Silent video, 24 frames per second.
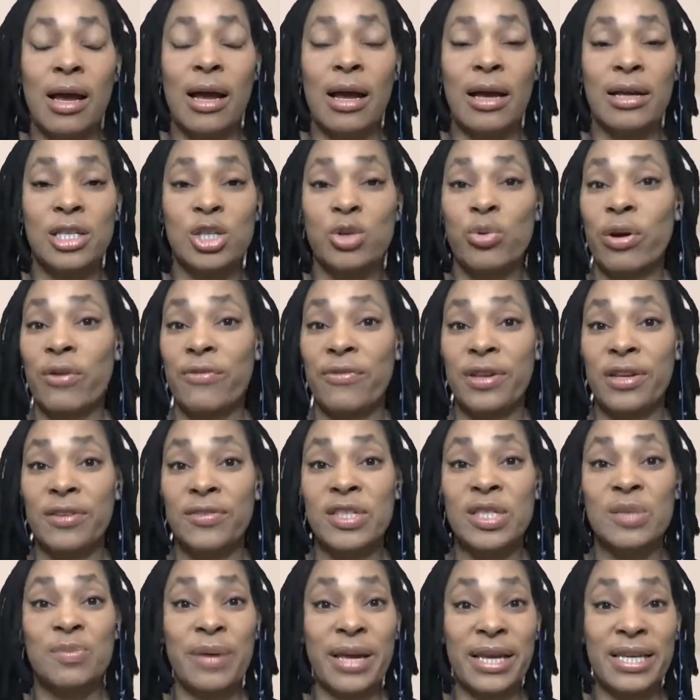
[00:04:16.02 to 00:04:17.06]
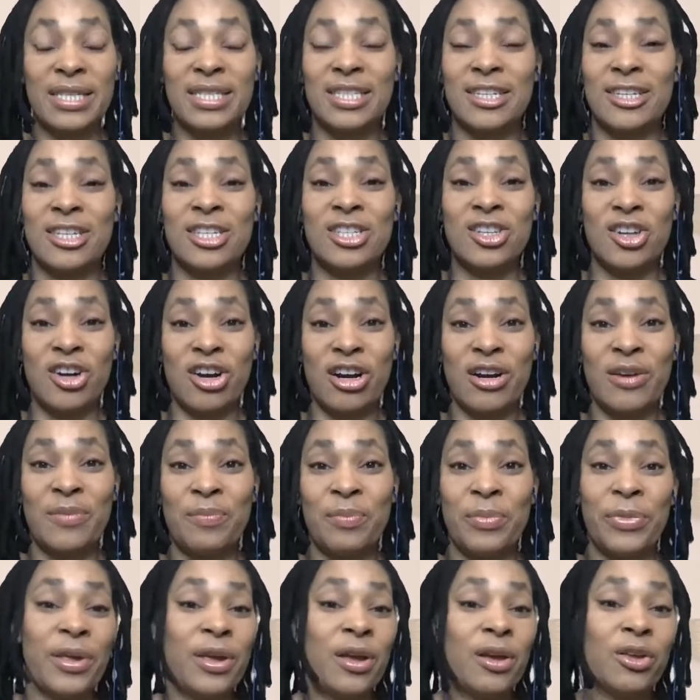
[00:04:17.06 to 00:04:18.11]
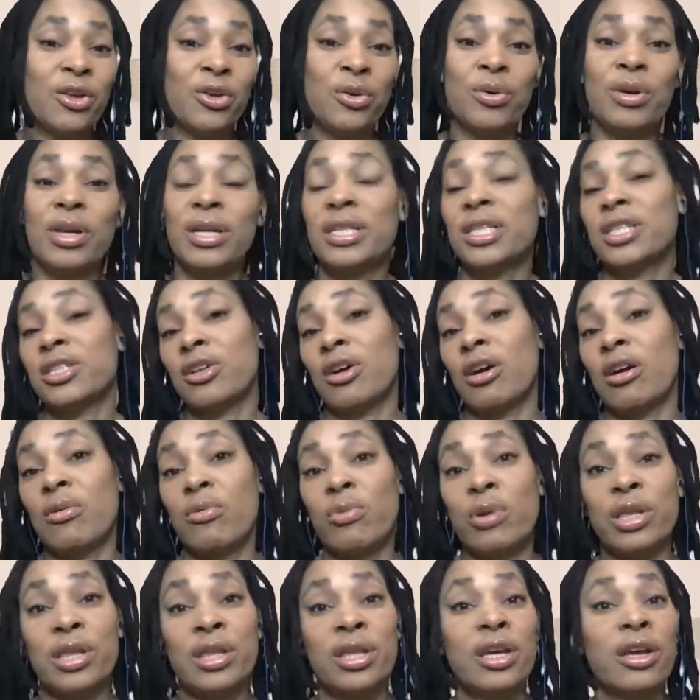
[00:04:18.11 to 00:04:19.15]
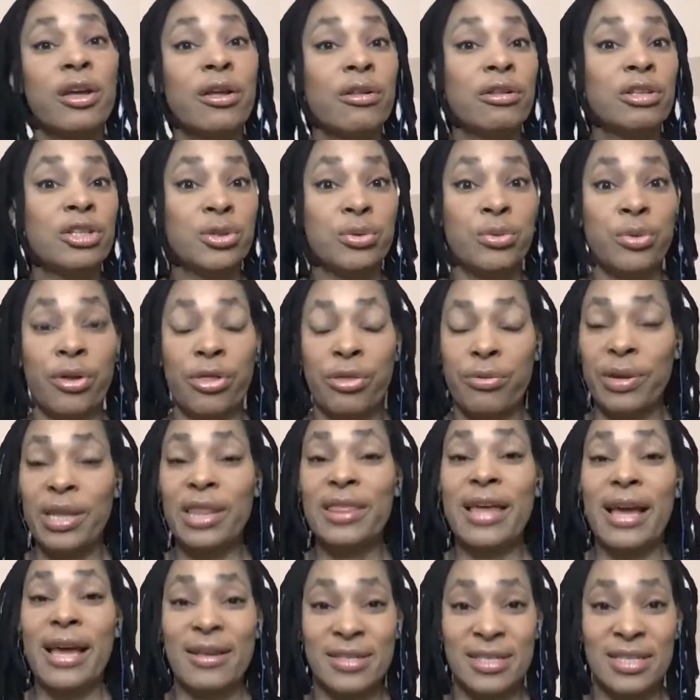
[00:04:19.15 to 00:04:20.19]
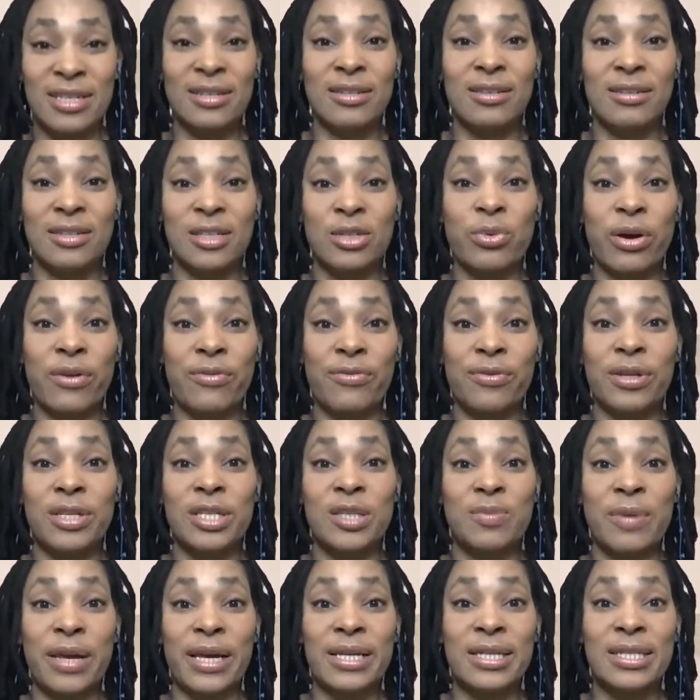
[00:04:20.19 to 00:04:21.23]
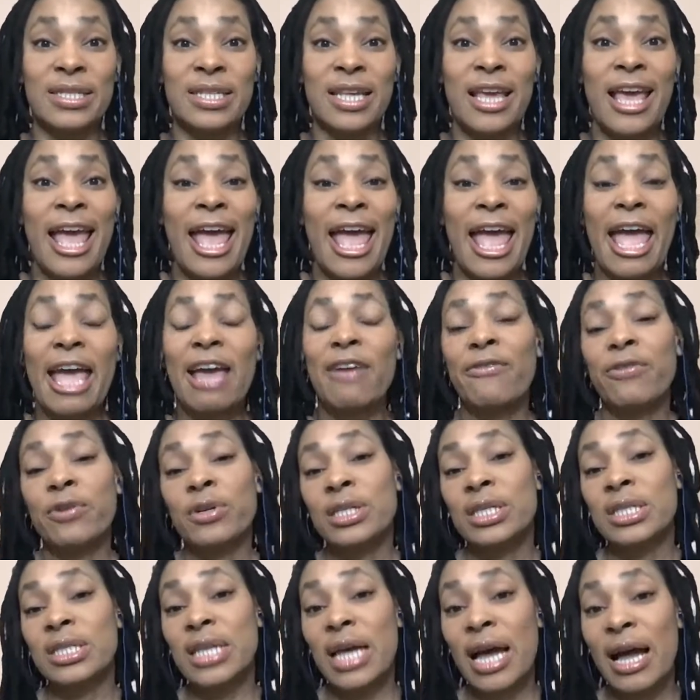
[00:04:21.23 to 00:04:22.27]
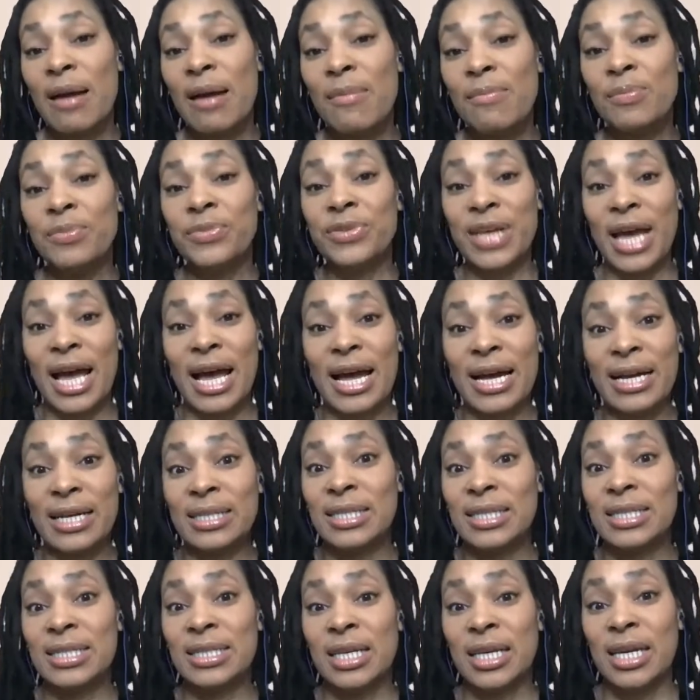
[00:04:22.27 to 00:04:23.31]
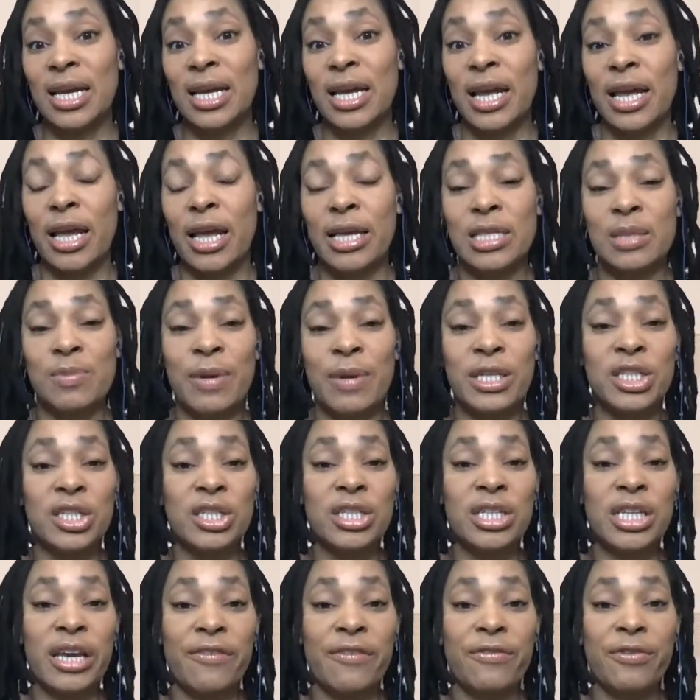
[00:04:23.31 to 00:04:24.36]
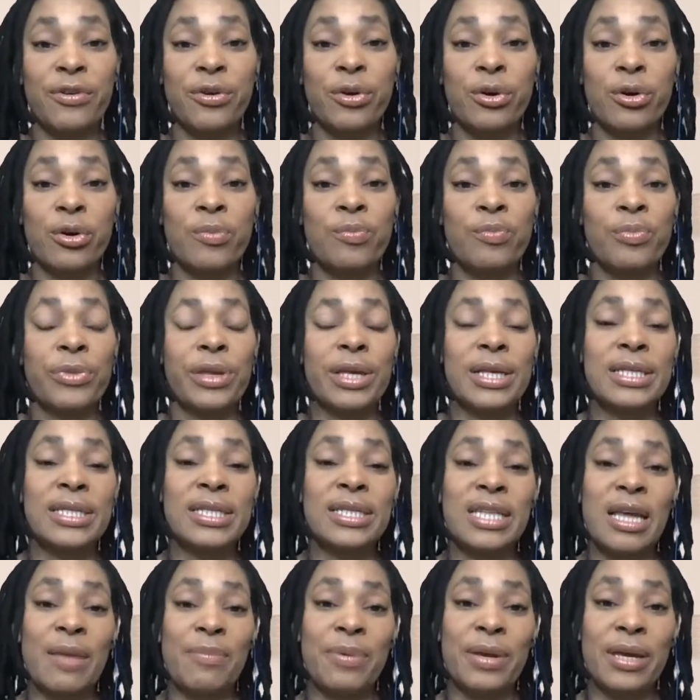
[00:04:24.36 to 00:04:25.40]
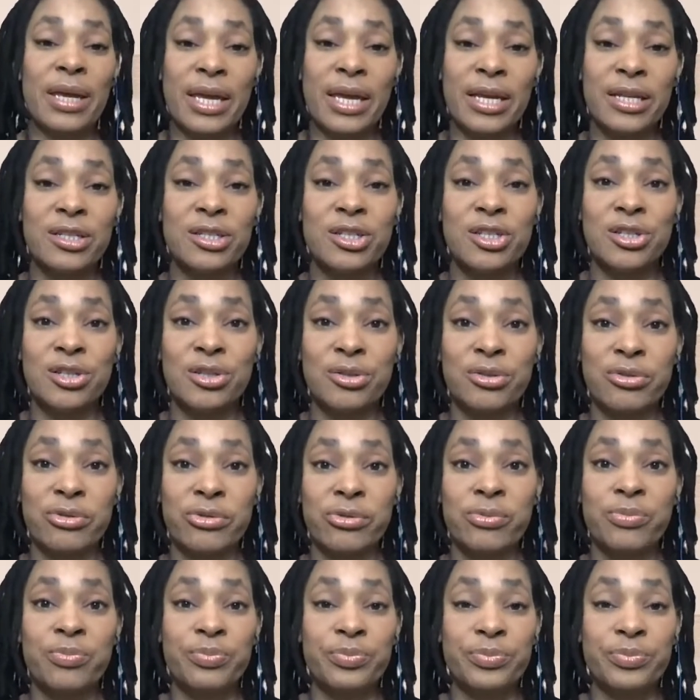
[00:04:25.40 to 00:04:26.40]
square feet of space to start. You could start with 2,000 or 3,000 square feet of space. And for some docs, especially if you're stepping into